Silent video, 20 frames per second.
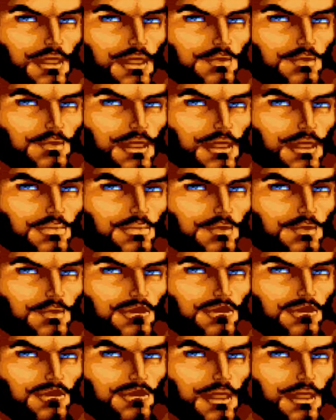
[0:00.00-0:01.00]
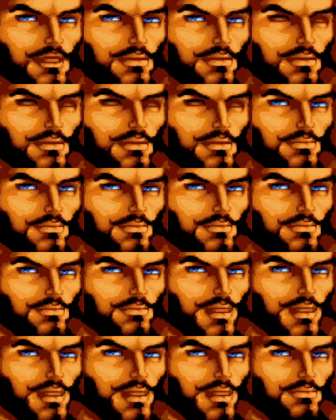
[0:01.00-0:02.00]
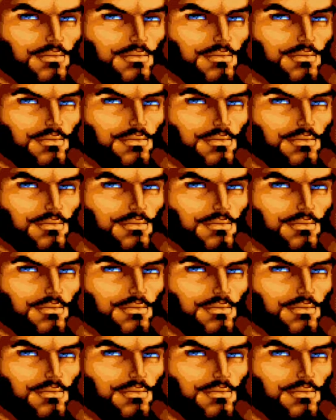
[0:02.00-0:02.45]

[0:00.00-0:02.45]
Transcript: It is used by our few reverend mothers.